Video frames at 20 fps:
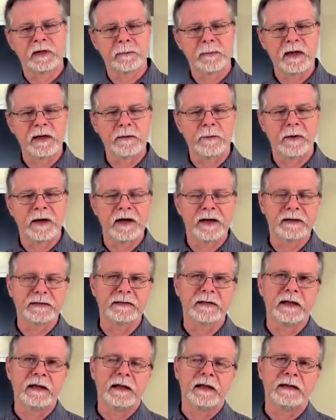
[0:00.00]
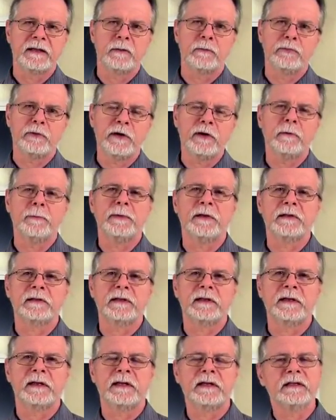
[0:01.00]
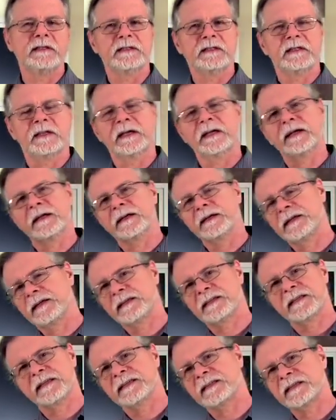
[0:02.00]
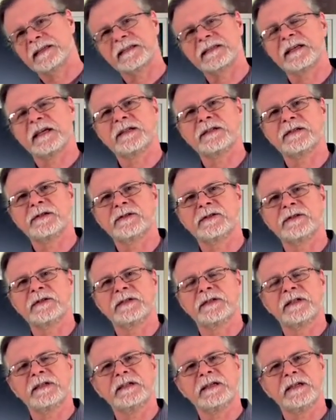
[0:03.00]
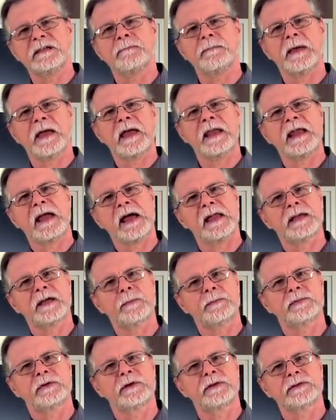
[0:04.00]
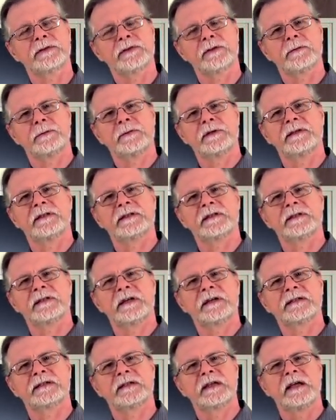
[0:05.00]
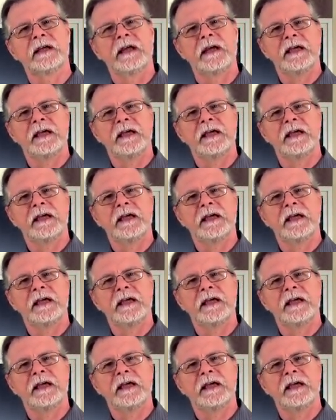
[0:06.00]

In many ways, the Brill building is the successor to the Tin Pan Alley approach that we discussed